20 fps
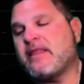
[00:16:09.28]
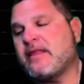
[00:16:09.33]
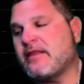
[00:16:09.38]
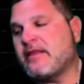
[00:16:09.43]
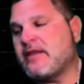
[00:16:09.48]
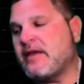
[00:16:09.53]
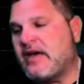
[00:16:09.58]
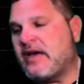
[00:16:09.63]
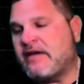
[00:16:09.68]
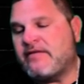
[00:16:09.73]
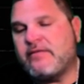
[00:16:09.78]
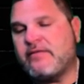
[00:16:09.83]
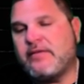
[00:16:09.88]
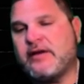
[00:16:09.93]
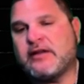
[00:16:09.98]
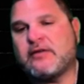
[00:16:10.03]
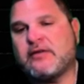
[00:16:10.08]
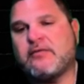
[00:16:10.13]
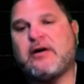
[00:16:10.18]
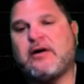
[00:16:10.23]
have a
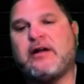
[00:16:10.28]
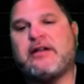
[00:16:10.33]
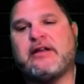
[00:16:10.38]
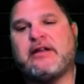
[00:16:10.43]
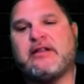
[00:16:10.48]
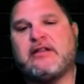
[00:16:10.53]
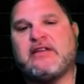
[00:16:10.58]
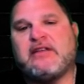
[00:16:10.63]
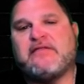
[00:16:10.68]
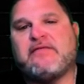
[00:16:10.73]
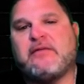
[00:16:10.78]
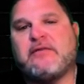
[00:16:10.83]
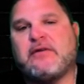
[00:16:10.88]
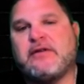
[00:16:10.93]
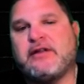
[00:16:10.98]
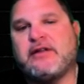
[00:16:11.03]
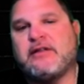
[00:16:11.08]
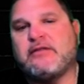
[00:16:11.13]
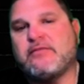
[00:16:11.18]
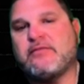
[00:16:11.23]
better quality of life while
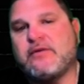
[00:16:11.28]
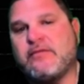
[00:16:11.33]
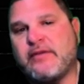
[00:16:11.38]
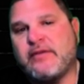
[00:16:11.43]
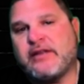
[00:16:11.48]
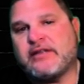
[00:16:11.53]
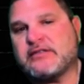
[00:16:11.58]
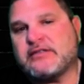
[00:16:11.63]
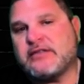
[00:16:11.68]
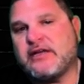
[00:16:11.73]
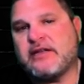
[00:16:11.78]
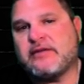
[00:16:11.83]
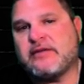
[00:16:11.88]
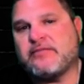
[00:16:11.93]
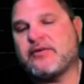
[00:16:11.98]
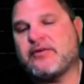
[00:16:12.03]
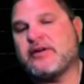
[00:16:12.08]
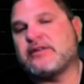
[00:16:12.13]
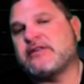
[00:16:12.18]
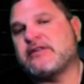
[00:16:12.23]
dealing with metastatic
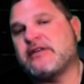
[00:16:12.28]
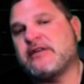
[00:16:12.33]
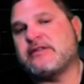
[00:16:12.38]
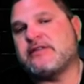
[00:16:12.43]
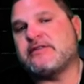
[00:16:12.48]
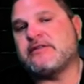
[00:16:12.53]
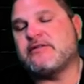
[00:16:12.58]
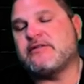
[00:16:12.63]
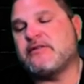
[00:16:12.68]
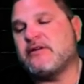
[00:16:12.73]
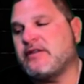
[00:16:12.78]
breast cancer.